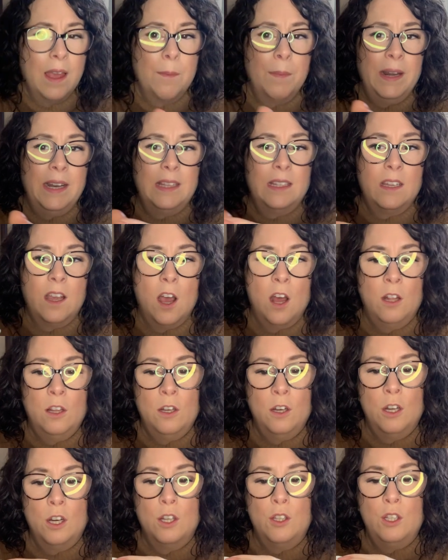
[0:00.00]
But it's
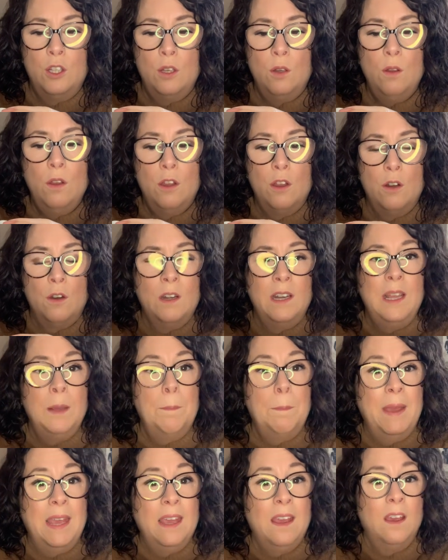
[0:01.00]
color 230
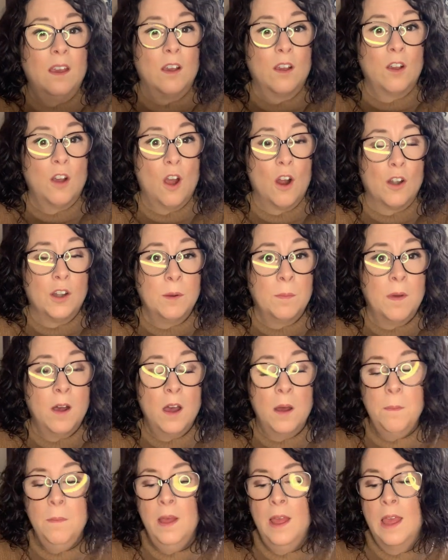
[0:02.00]
pink
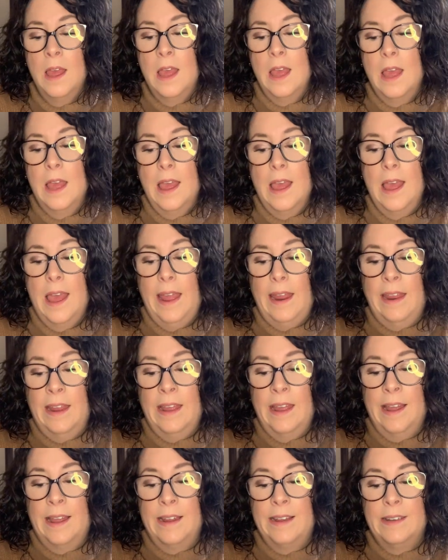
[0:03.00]
cardamom,
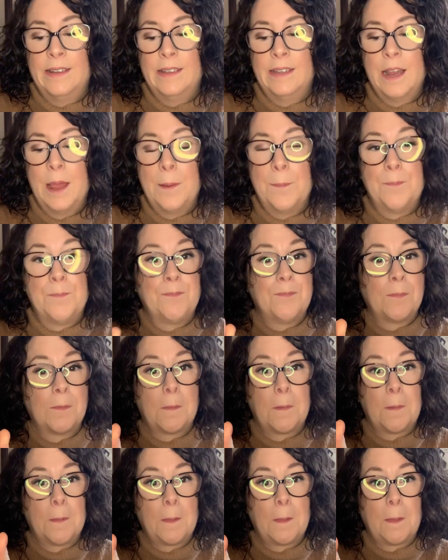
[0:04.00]
and
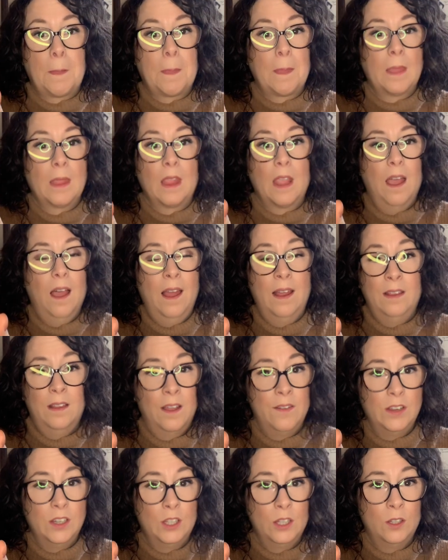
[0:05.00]
I
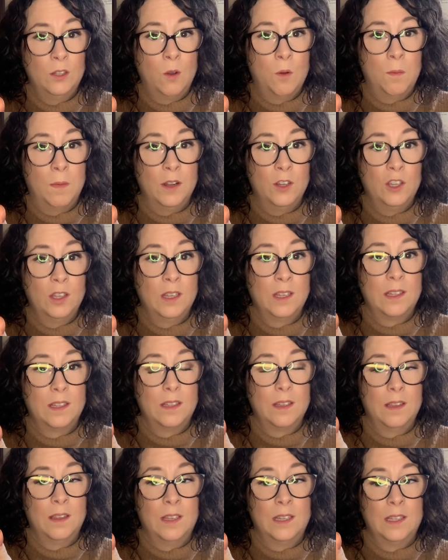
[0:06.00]
love it so much,
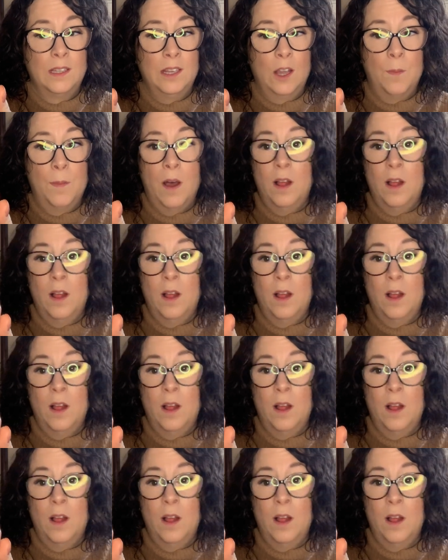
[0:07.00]
this nail